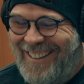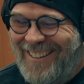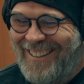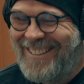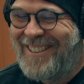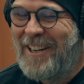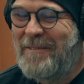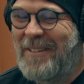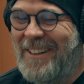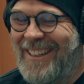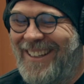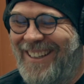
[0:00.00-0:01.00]
It's
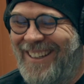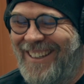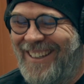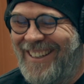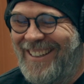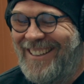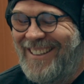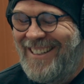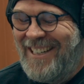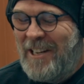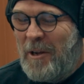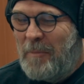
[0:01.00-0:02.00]
definitely,
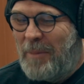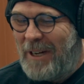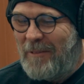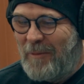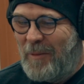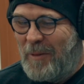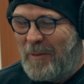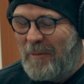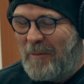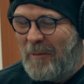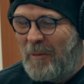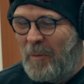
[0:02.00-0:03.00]
but
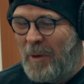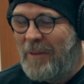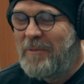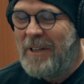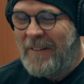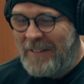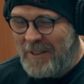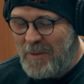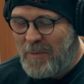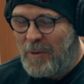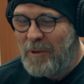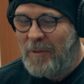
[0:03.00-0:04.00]
we've done this
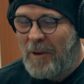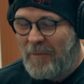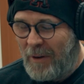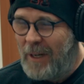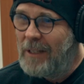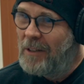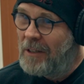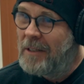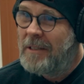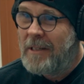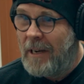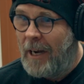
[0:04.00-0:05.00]
for a very
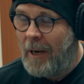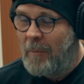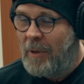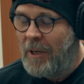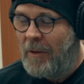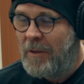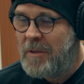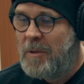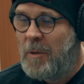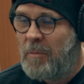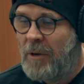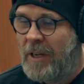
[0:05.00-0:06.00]
long time. You know, this
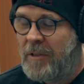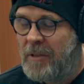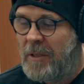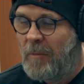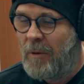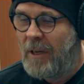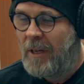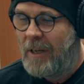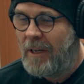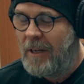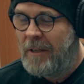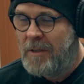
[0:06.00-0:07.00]
new project that we're going to
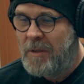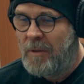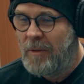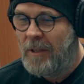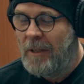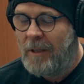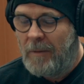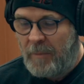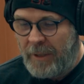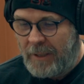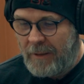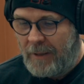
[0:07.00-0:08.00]
get into in a little
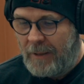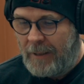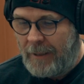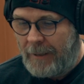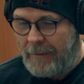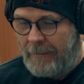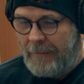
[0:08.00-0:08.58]
bit, the